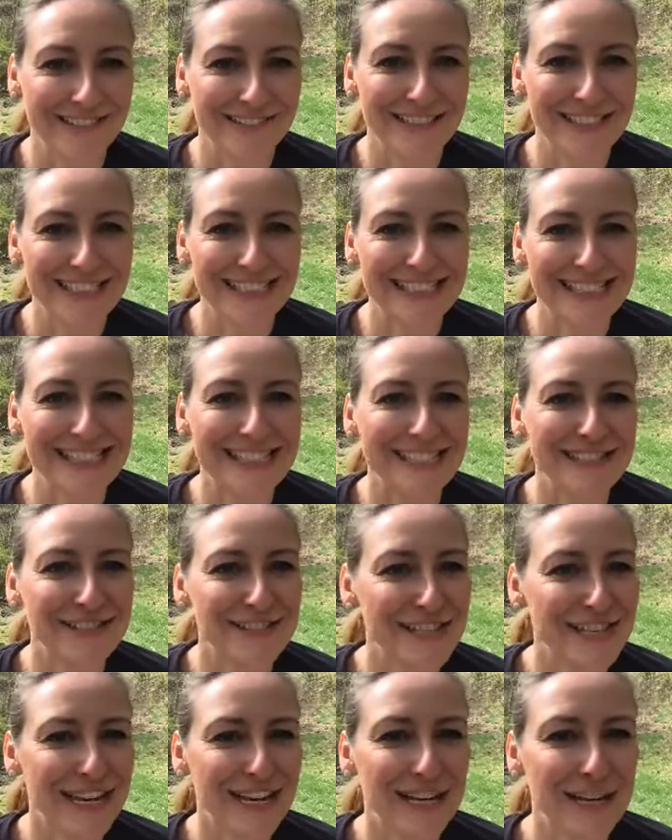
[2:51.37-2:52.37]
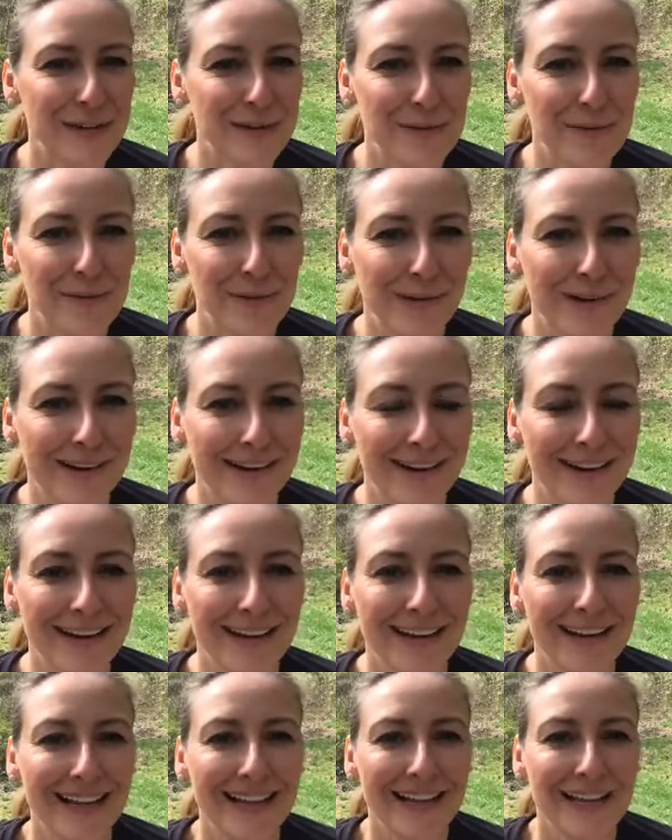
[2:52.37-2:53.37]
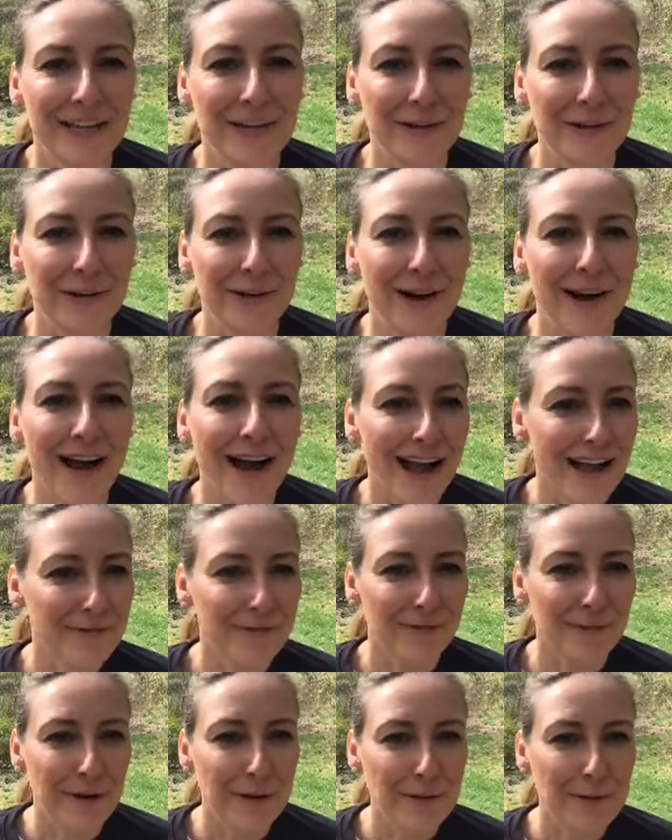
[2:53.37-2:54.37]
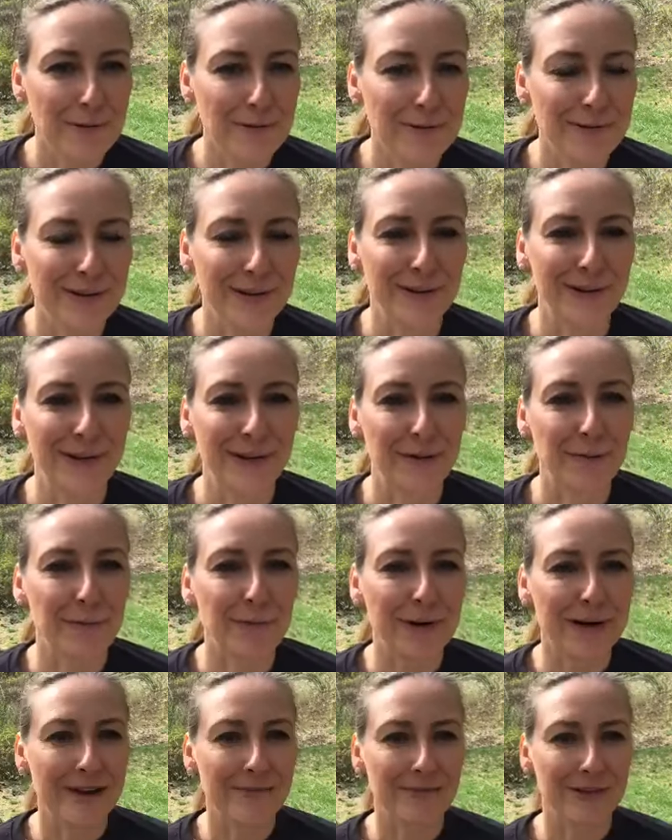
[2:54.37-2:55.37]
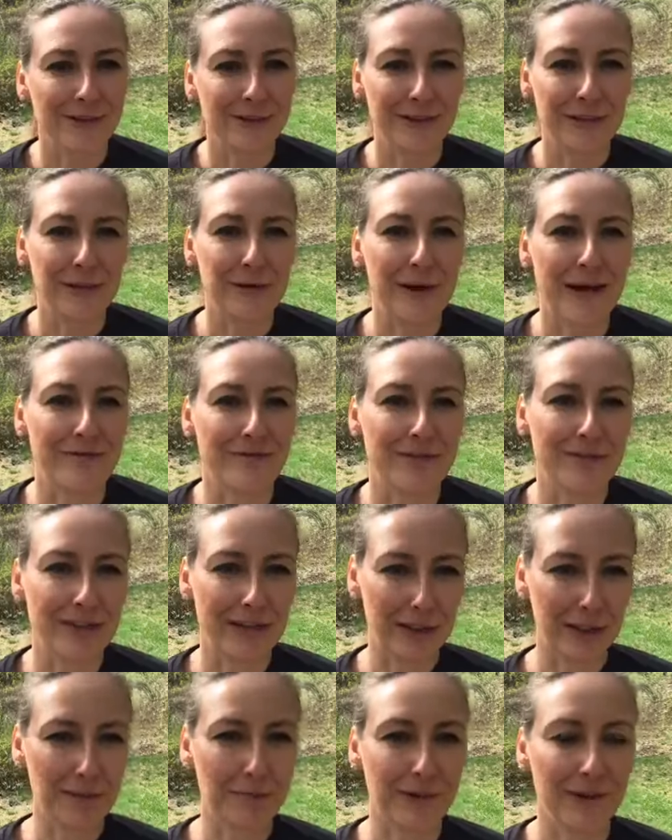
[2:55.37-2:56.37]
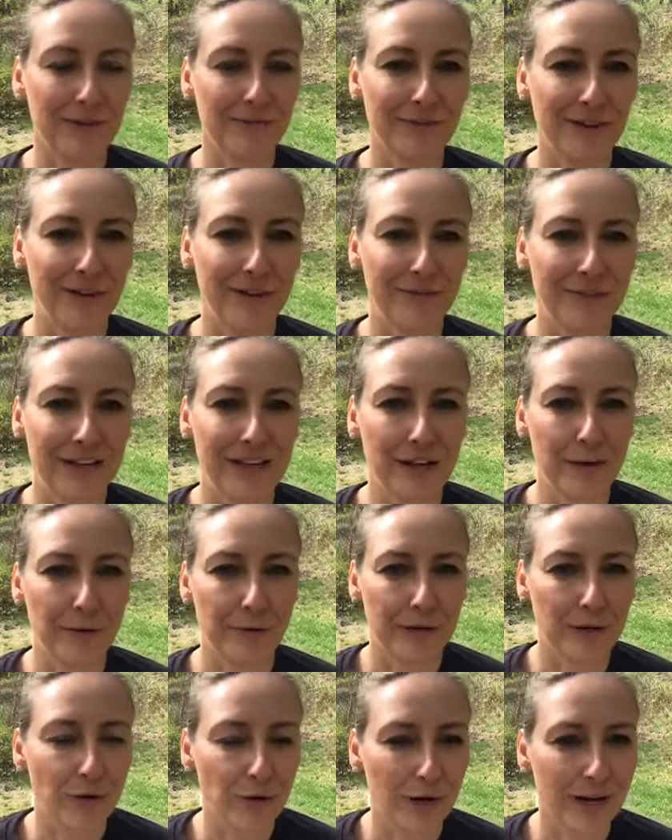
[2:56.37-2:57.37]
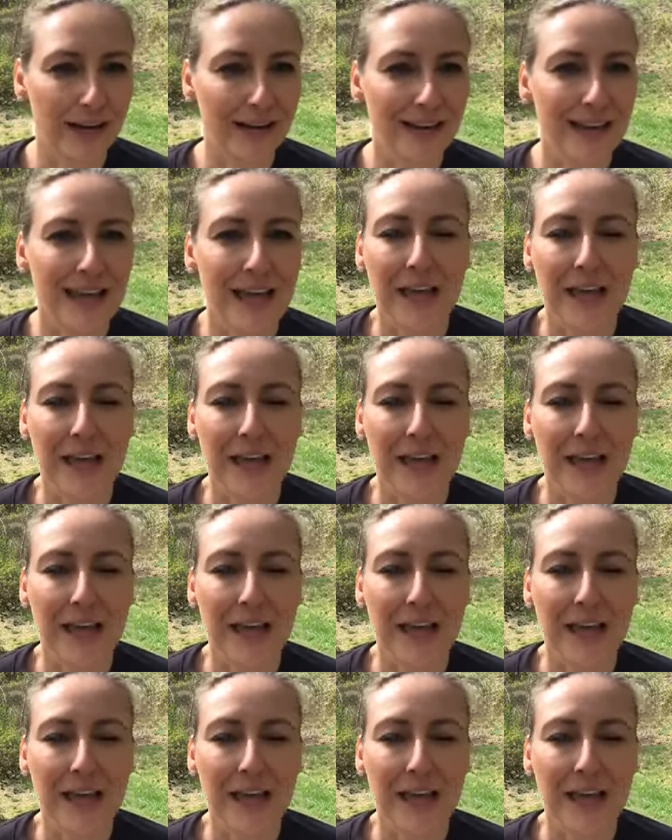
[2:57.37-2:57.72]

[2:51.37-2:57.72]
just using your iPhone or whatever you have available for your video recording,